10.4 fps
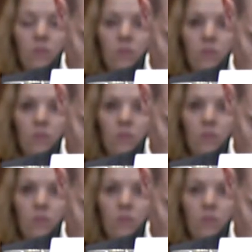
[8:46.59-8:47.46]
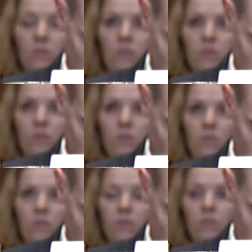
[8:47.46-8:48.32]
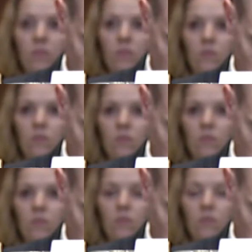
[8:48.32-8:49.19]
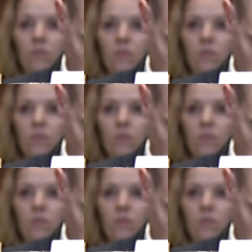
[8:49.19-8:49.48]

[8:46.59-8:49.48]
No words are spoken by the person on screen.